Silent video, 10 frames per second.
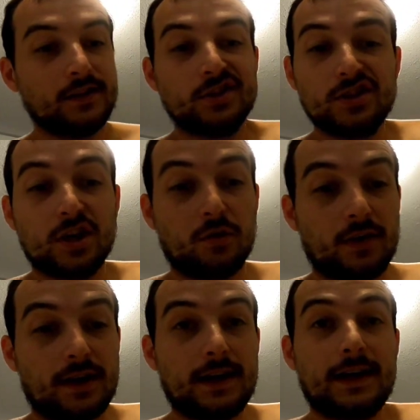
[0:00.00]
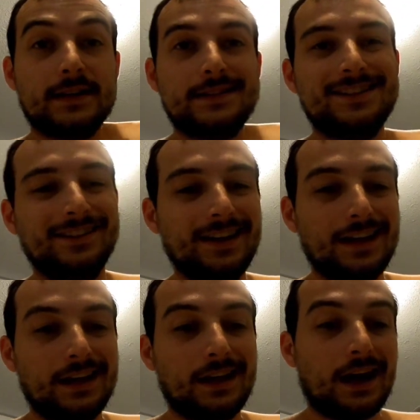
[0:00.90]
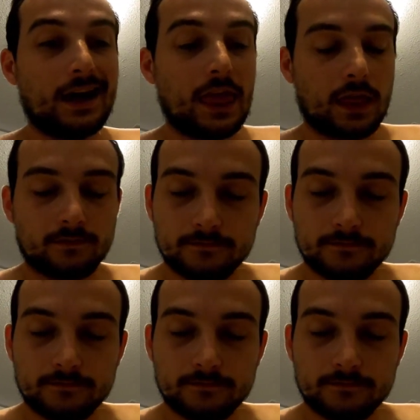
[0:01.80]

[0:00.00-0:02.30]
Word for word: So, uh, scenery, I,